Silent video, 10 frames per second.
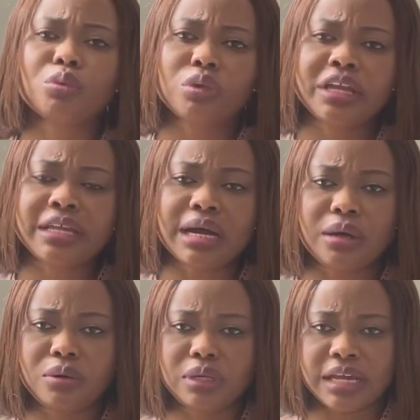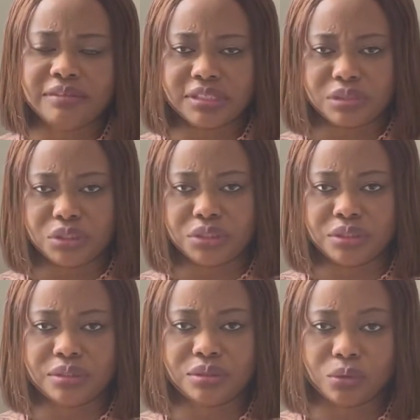In our own life
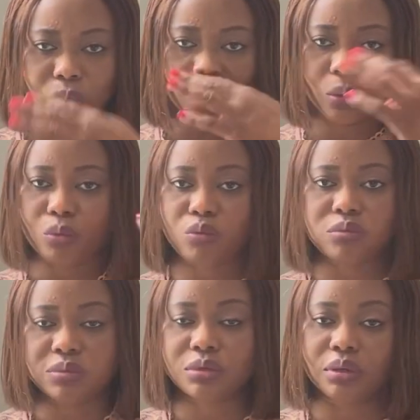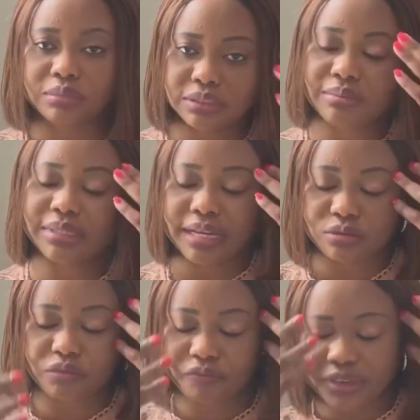situations too,
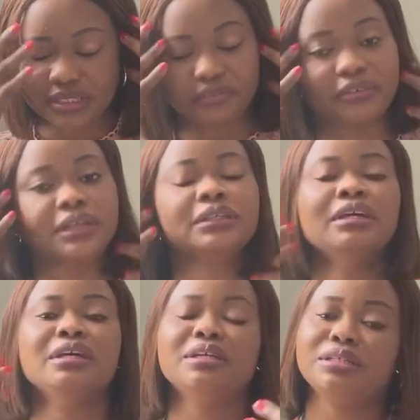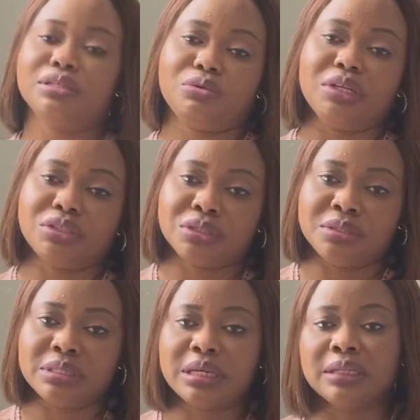sometimes we face different
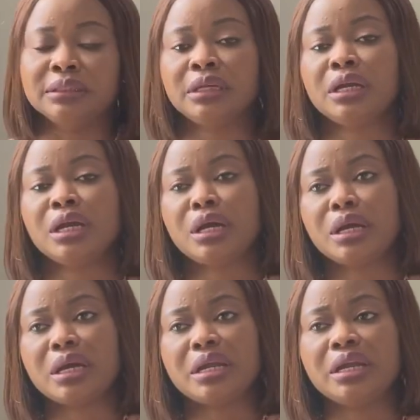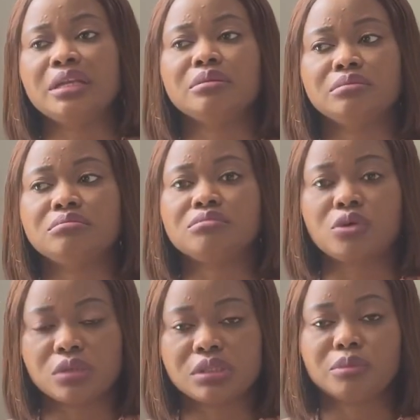situations, and in
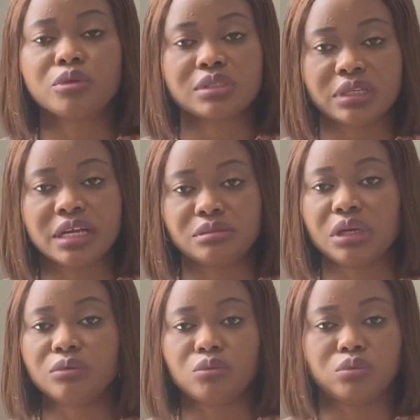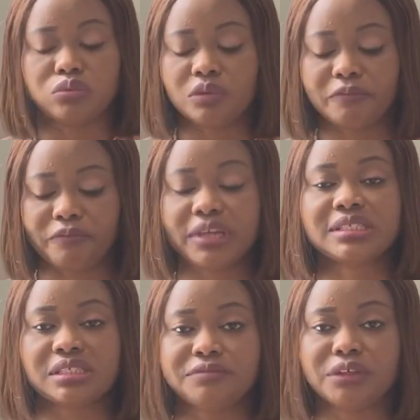most times when we
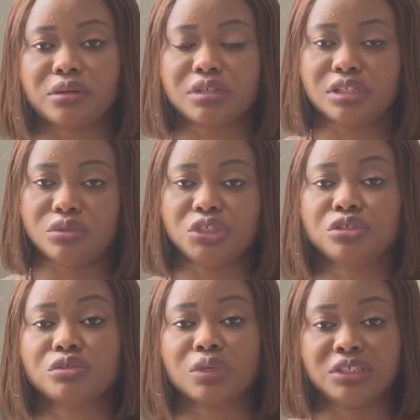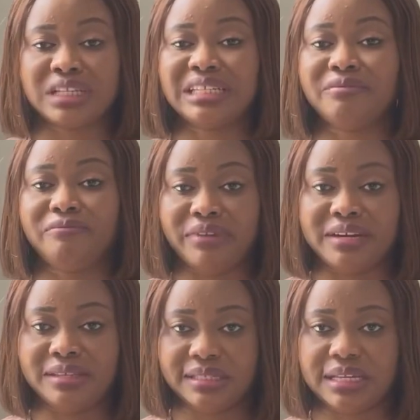face difficult situations, we're usually
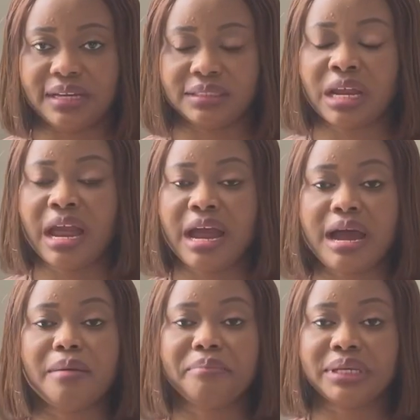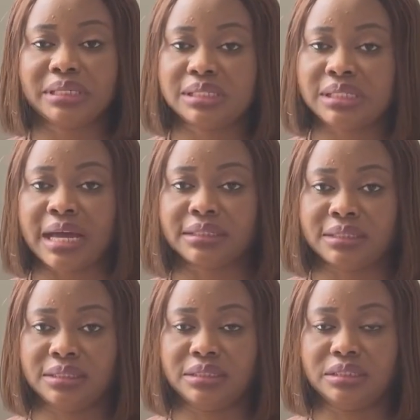very sad, and being sad
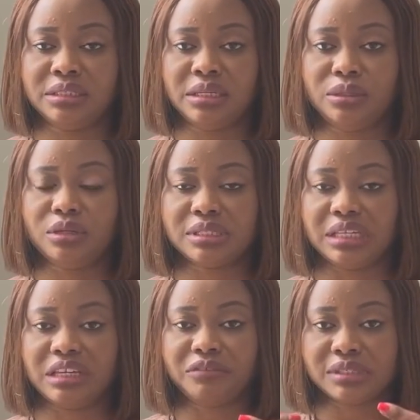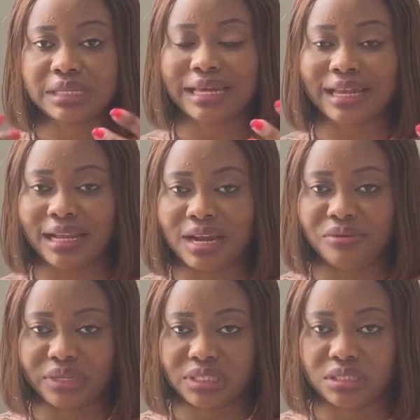doesn't give us
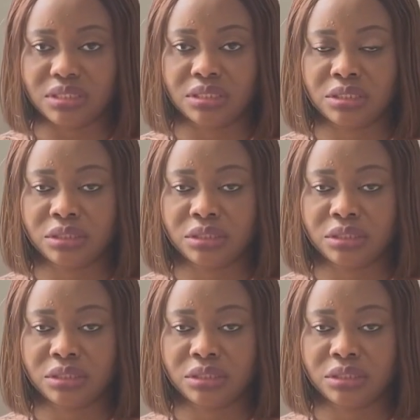clarity